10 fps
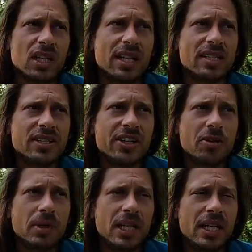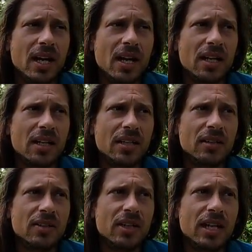is going to be,
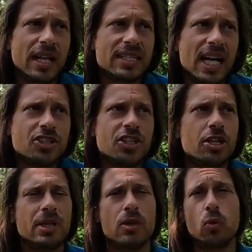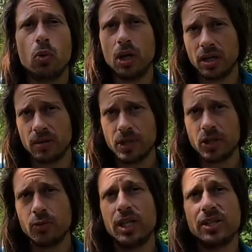it's actually going to be in work,
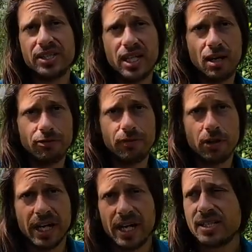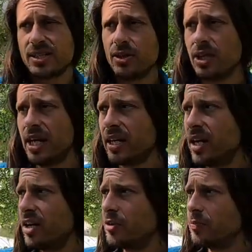career stuff, okay? So like,
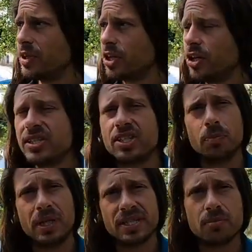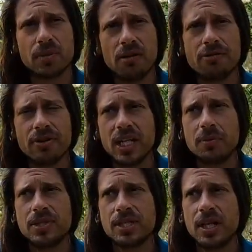could still be some love
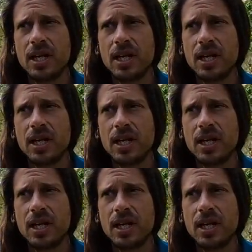themes